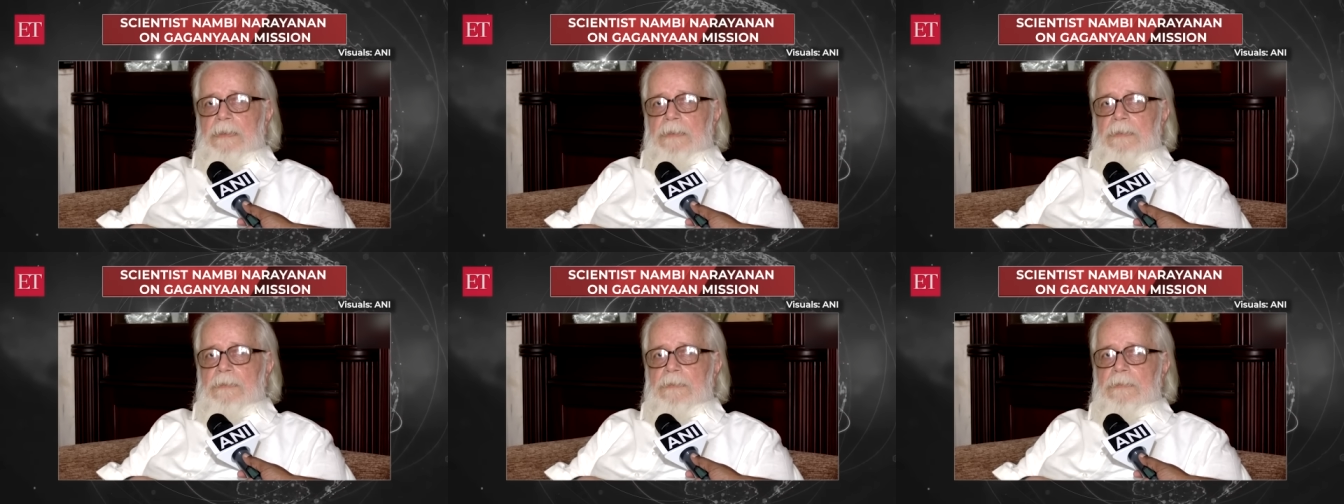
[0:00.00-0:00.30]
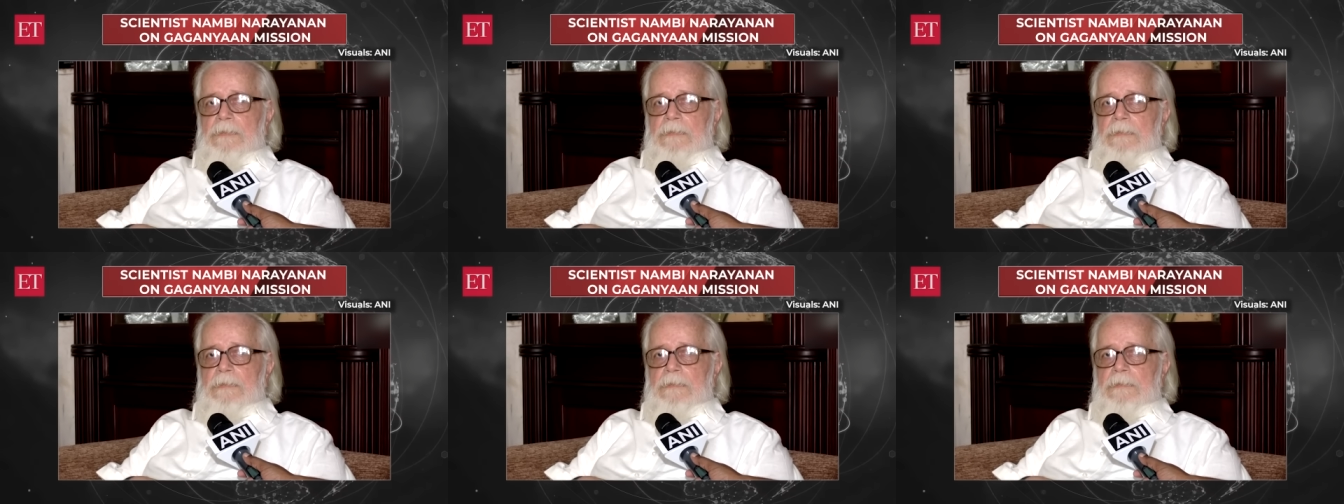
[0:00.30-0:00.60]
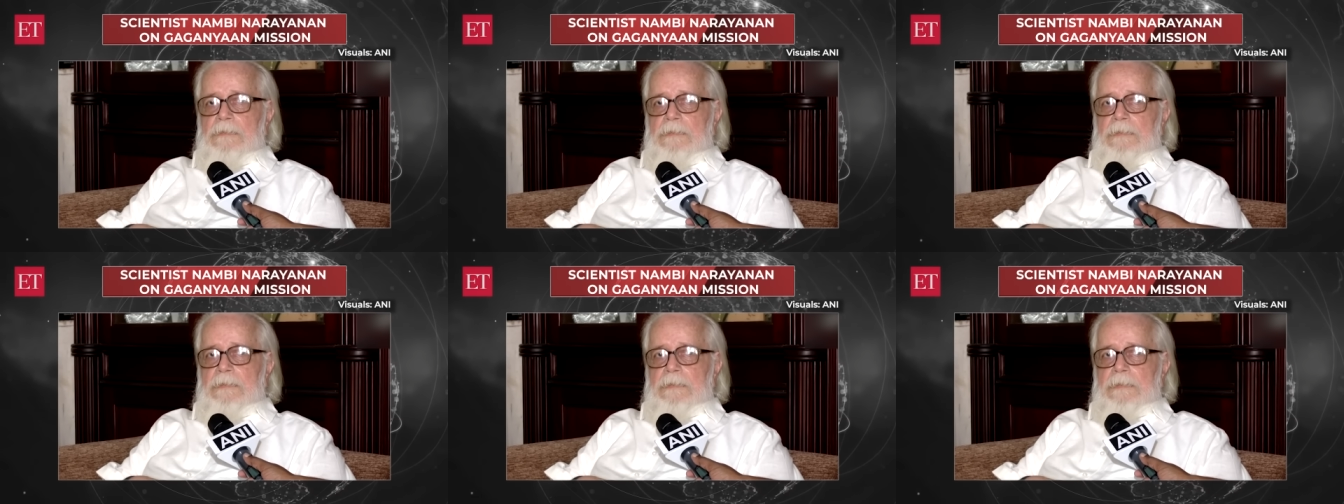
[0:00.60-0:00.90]

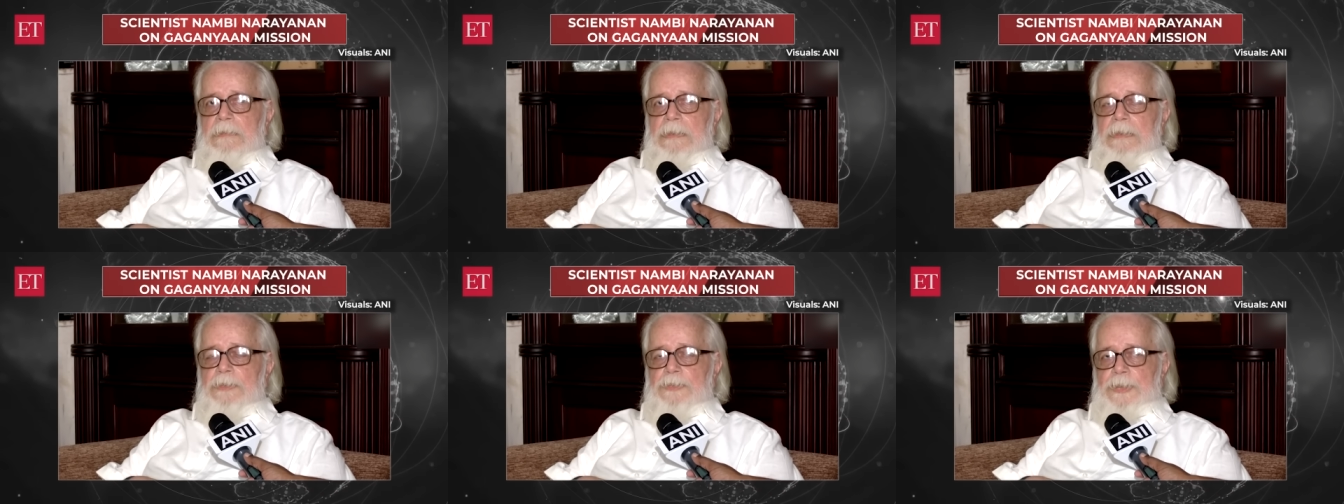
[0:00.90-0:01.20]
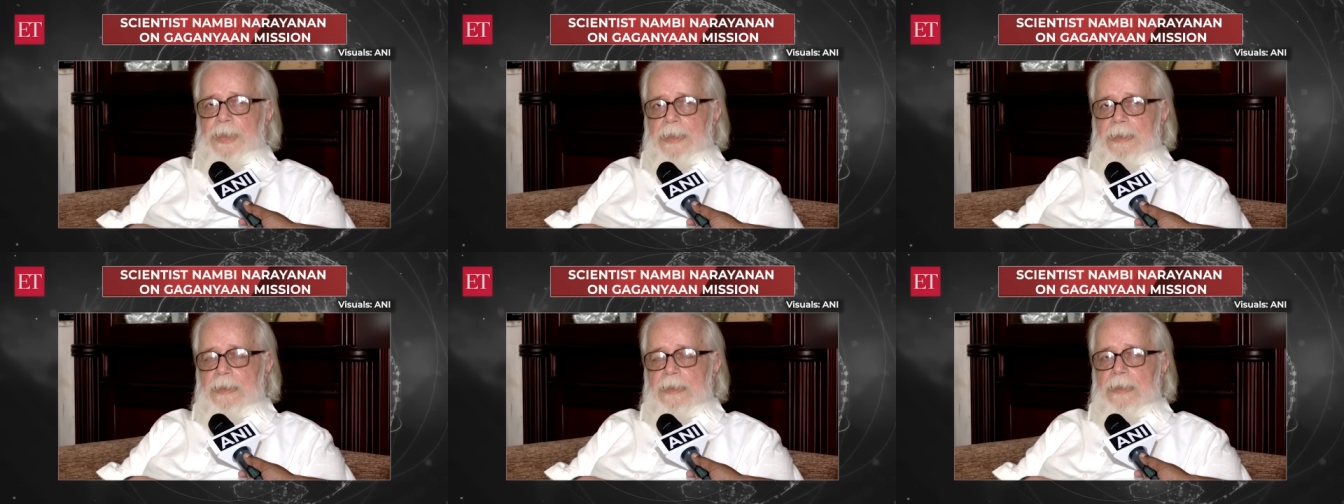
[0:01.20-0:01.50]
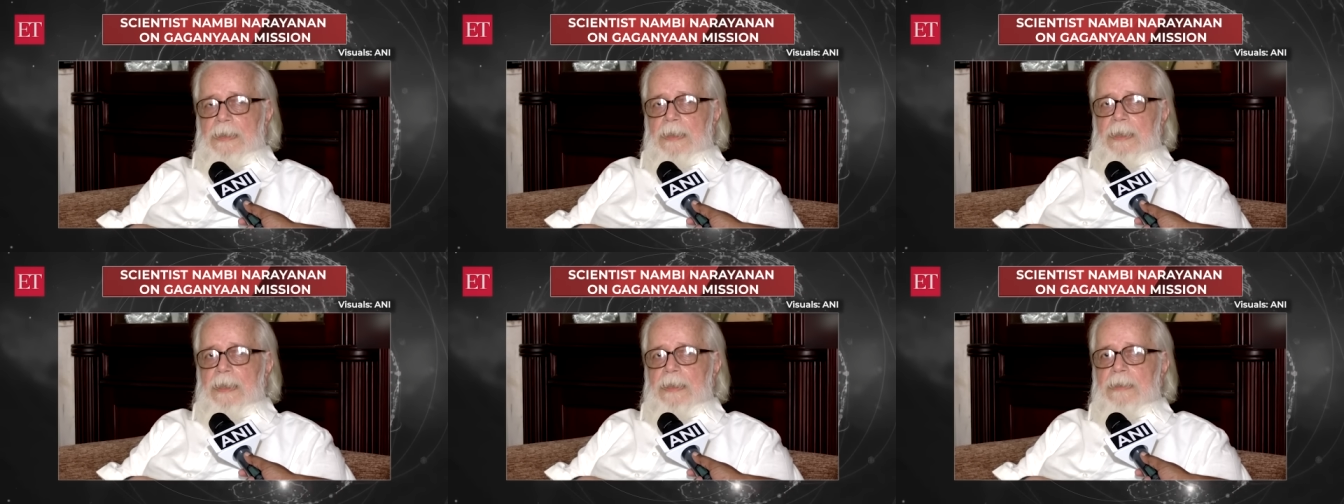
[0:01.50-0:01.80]
to check
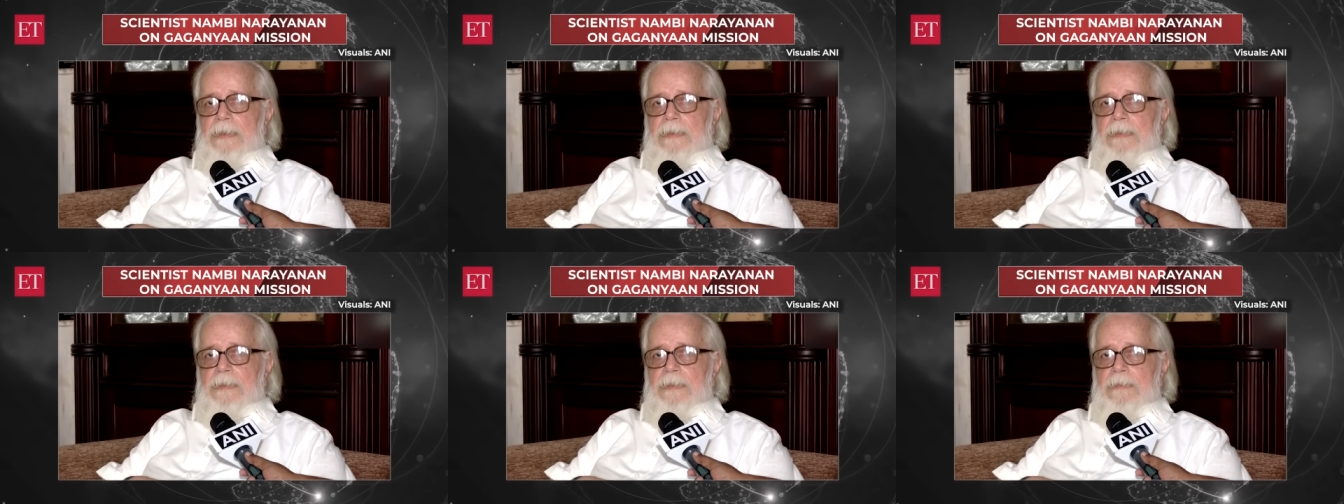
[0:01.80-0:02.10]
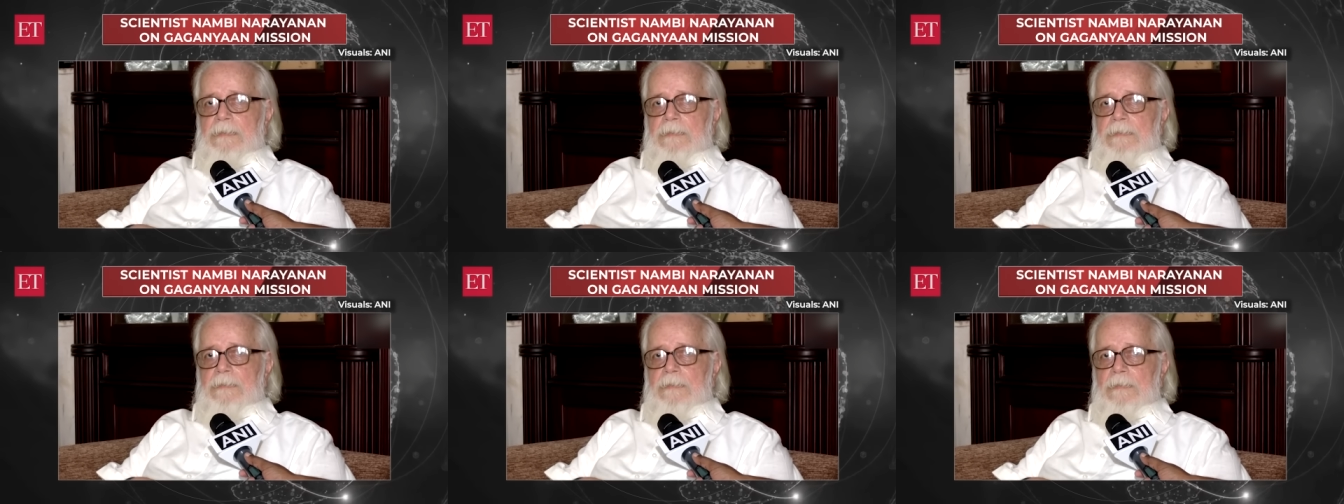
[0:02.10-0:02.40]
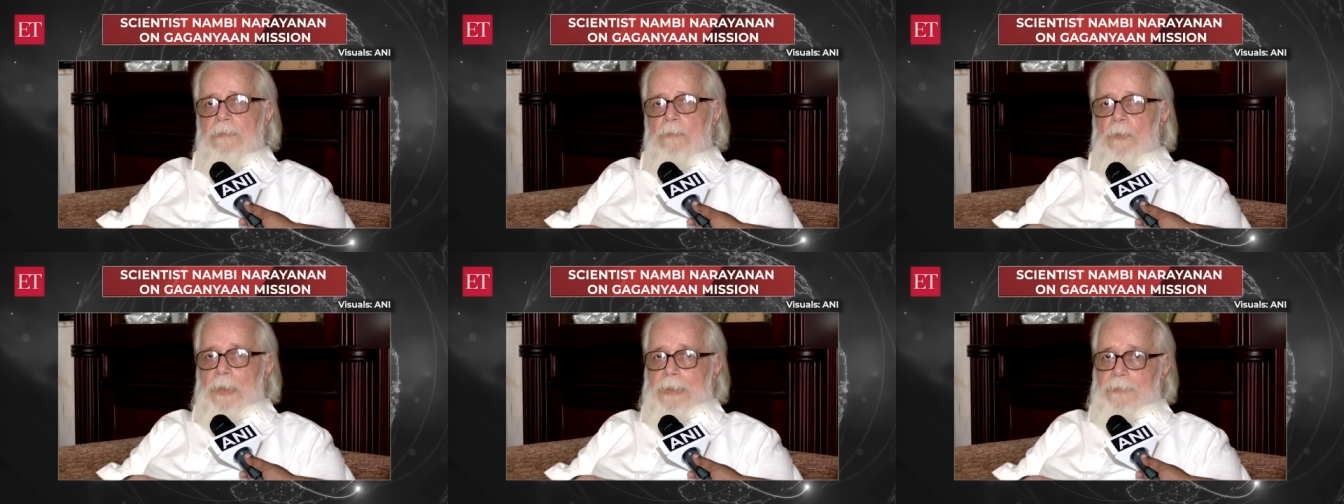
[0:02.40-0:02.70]
and
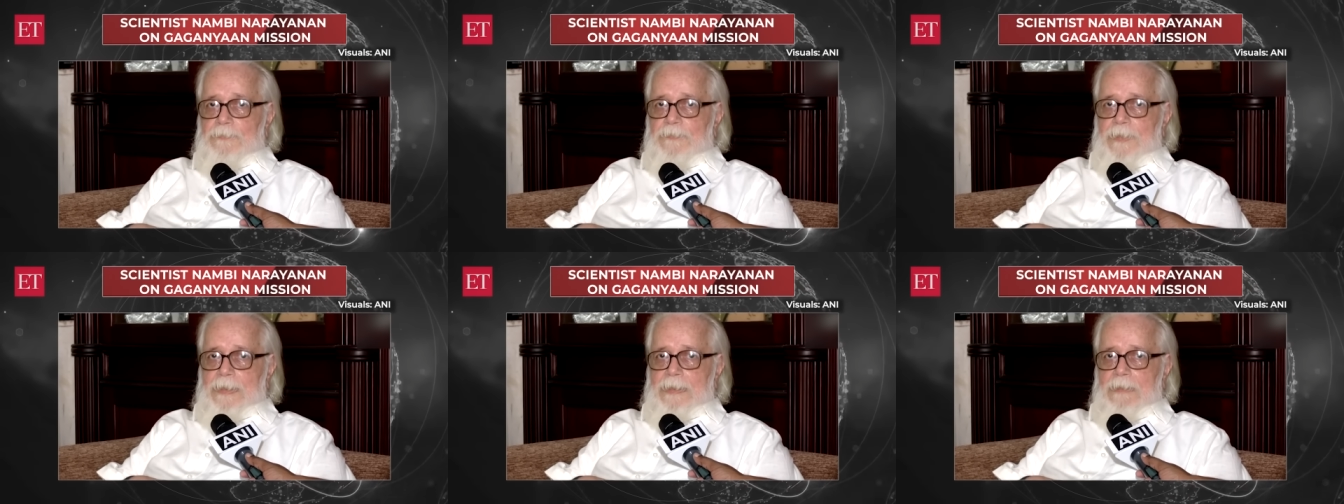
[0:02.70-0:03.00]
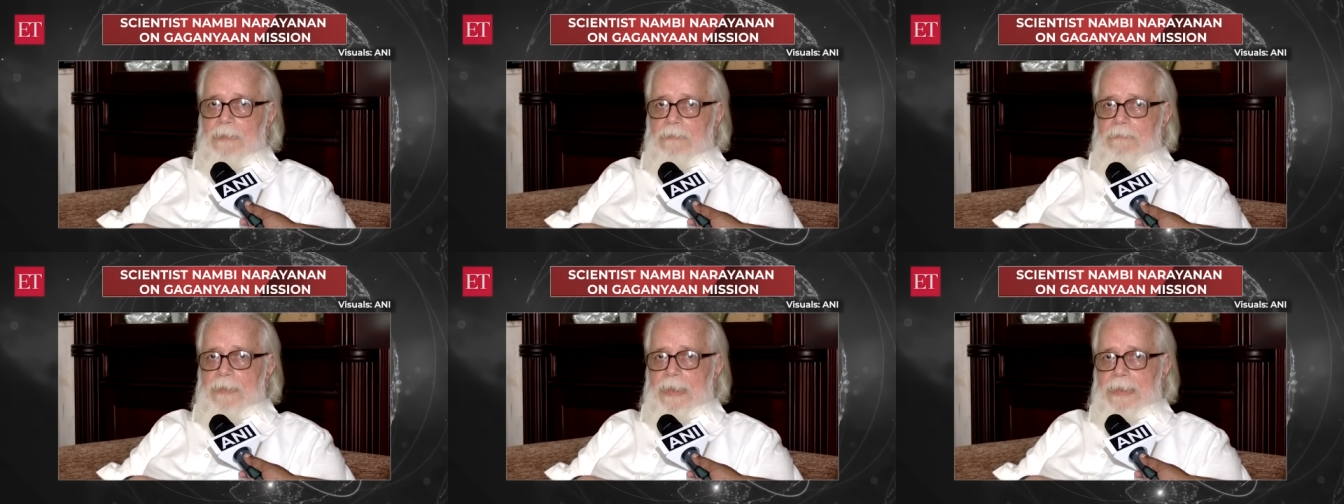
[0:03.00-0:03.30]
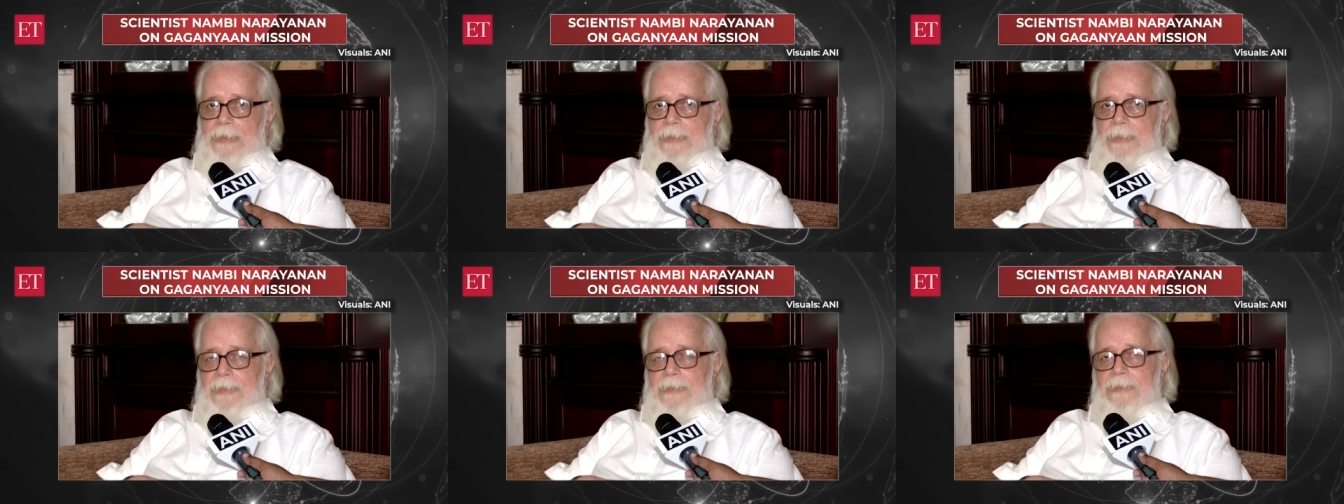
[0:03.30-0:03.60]
qualify or
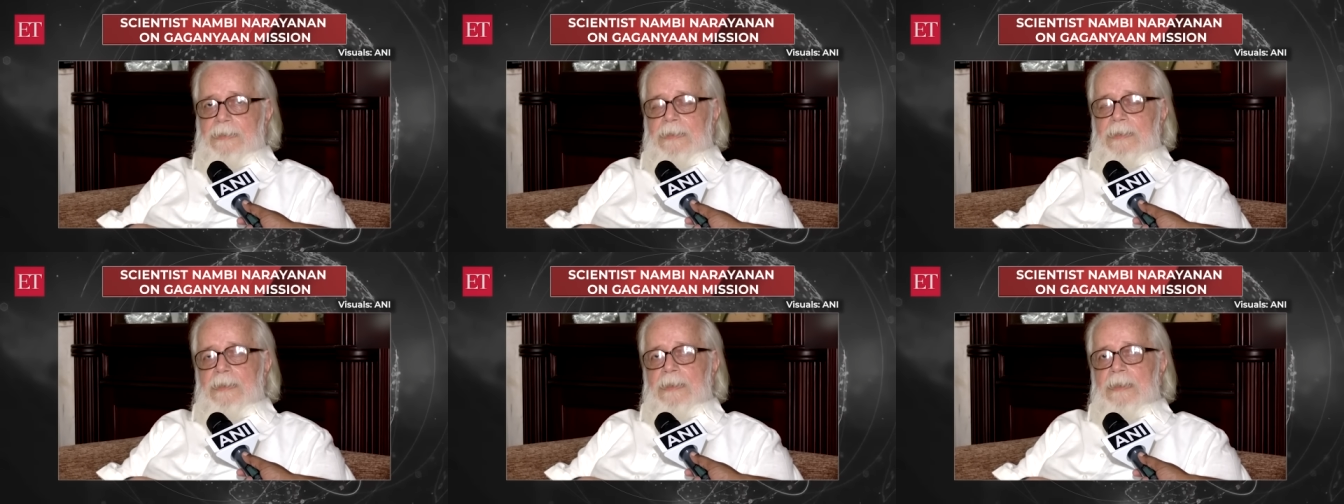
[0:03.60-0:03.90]
validate